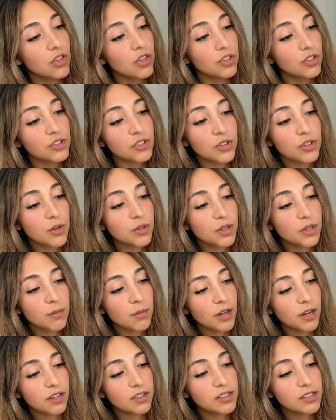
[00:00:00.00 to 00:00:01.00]
There's no
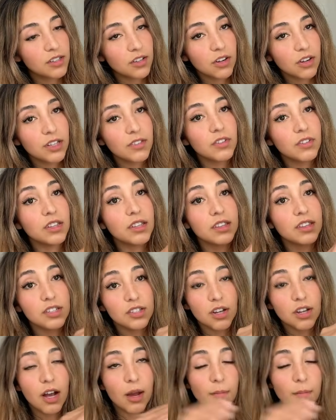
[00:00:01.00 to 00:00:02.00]
comparison on even the
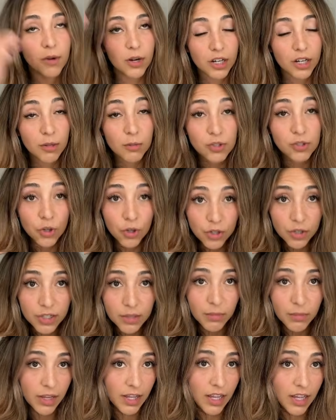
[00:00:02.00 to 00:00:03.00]
top part. It was
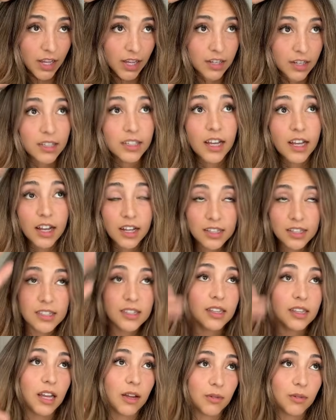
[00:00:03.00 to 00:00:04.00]
hurting my head. Yeah,
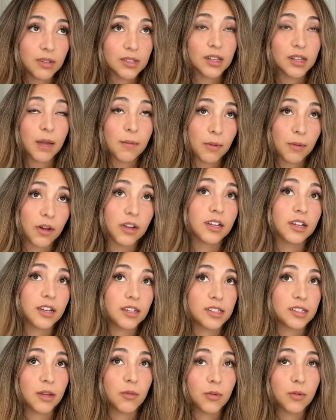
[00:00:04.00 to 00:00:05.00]
I bought it
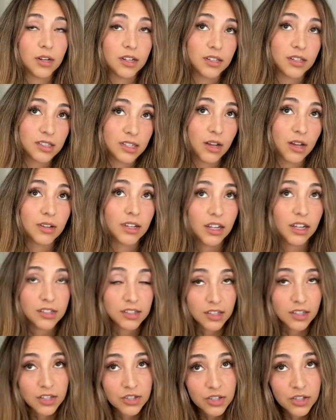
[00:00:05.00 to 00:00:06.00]
because I wanted sound
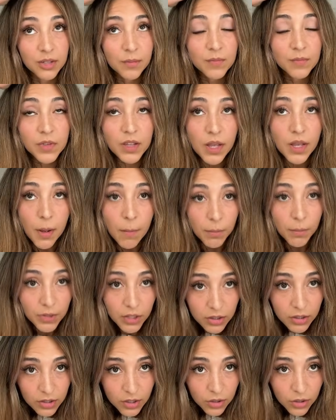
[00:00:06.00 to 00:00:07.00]
cancellation, but
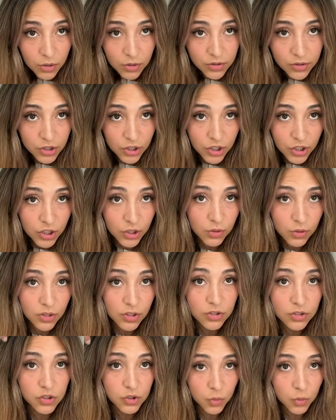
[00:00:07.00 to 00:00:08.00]
the little cute
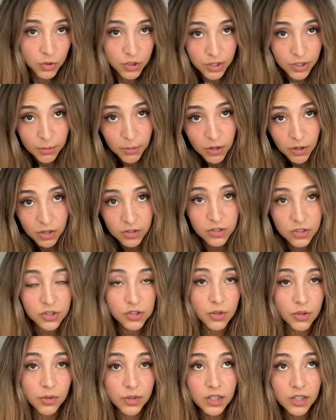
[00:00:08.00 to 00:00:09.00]
little squishy part on the
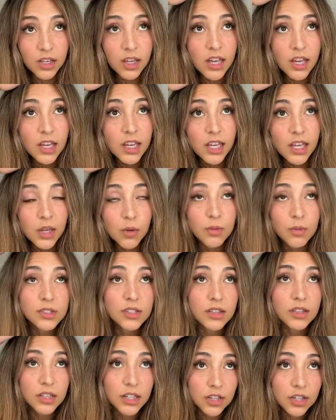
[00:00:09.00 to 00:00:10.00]
Sony, it
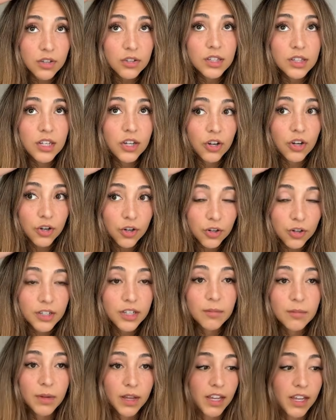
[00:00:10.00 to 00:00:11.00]
was literally
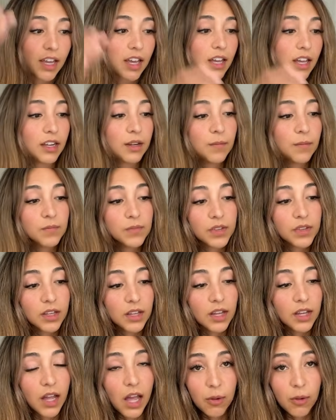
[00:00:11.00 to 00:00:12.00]
hurting my head.
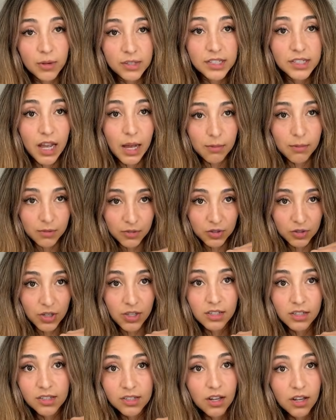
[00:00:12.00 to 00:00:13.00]
I went to Apple and
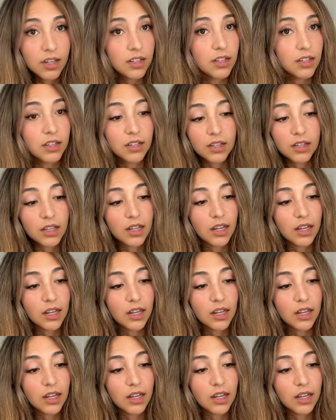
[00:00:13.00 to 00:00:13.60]
tried these on.